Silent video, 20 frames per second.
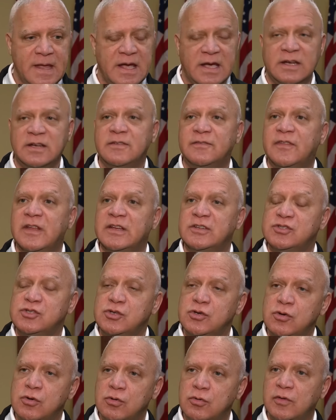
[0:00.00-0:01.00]
and if they
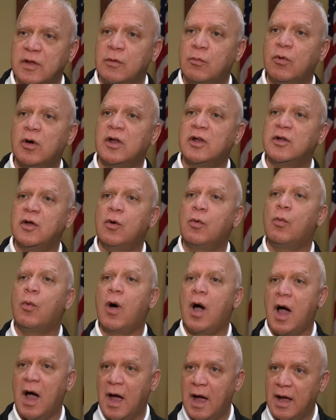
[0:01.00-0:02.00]
do, they want to know
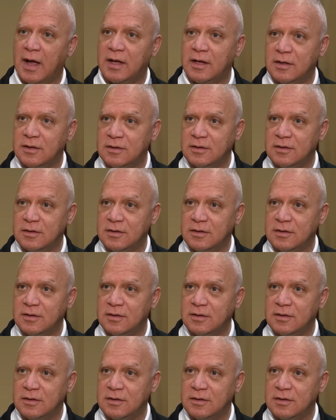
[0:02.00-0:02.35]
why.